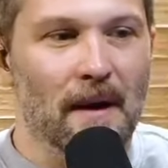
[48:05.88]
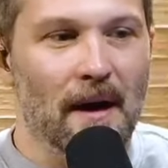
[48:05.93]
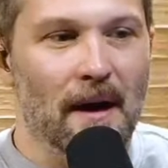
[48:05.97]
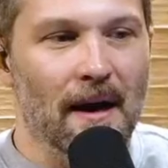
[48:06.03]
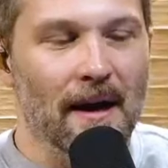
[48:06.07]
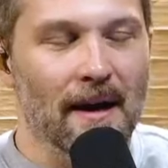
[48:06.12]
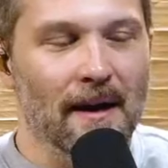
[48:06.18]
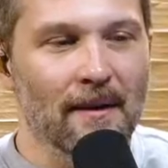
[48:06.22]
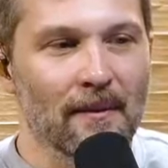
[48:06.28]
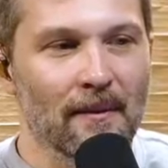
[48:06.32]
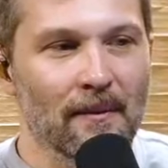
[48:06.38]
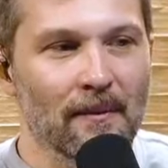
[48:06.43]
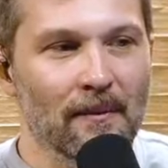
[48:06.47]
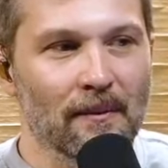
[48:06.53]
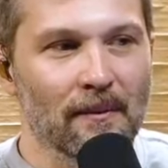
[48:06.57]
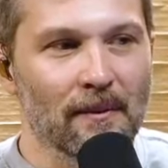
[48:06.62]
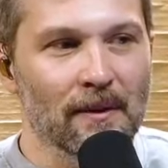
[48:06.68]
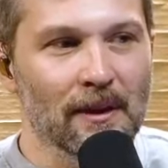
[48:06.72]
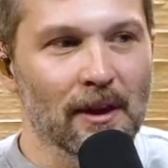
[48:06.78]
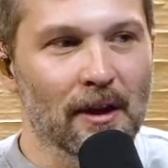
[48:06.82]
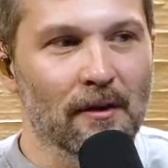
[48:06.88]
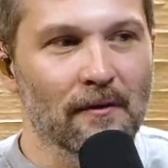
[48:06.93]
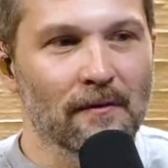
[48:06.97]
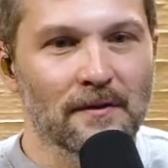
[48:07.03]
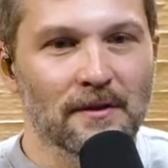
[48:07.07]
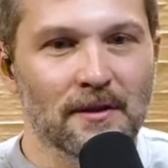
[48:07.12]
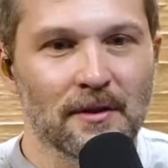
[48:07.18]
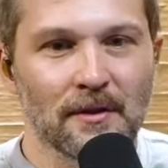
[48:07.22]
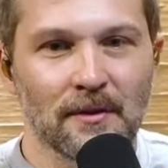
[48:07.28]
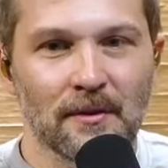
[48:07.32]
I
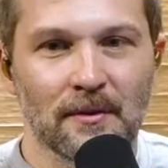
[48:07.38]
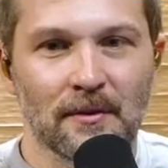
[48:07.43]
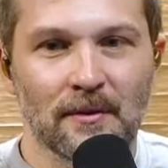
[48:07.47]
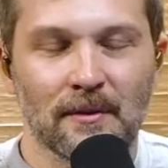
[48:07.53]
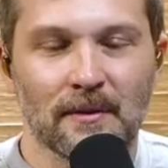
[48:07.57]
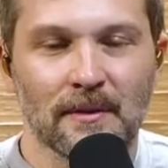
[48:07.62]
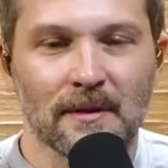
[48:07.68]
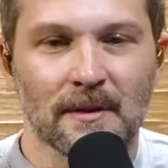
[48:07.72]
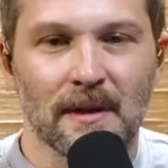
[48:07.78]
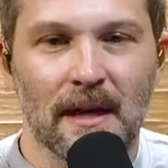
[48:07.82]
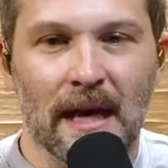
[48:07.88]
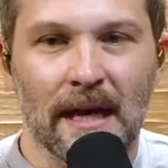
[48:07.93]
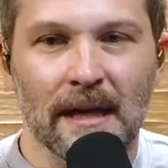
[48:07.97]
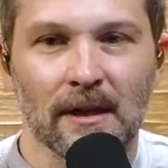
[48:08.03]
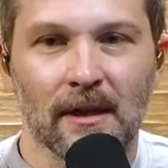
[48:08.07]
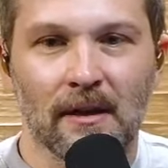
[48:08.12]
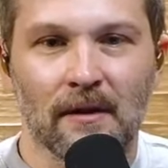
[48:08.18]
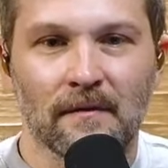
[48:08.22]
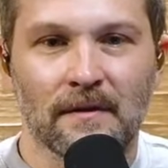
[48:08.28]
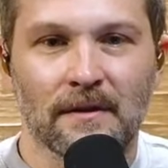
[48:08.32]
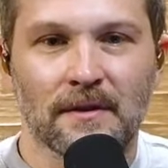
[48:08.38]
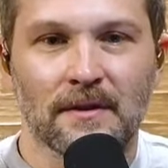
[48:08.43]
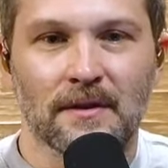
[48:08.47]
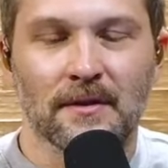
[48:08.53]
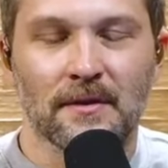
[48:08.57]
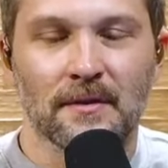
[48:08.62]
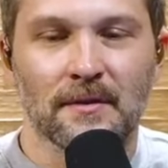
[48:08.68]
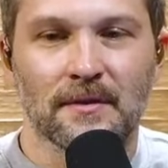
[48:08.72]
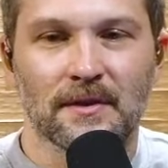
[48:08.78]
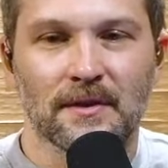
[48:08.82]
love to I love
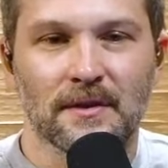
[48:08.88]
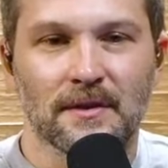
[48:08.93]
to